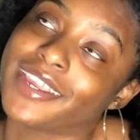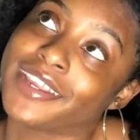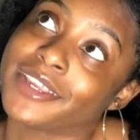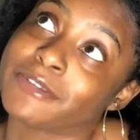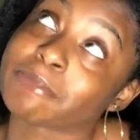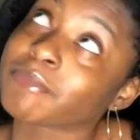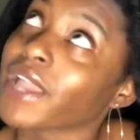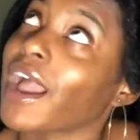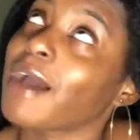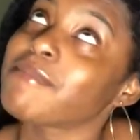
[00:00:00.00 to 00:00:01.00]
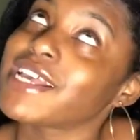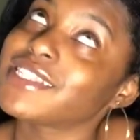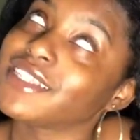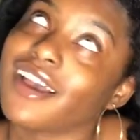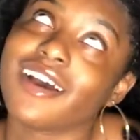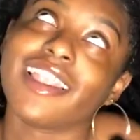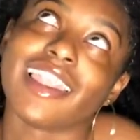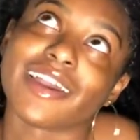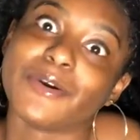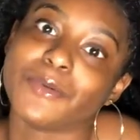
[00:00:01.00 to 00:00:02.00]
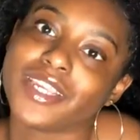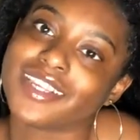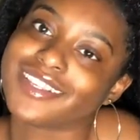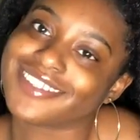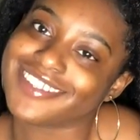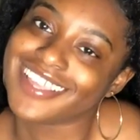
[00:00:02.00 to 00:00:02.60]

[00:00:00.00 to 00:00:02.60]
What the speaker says: and I might see y'all in like a week.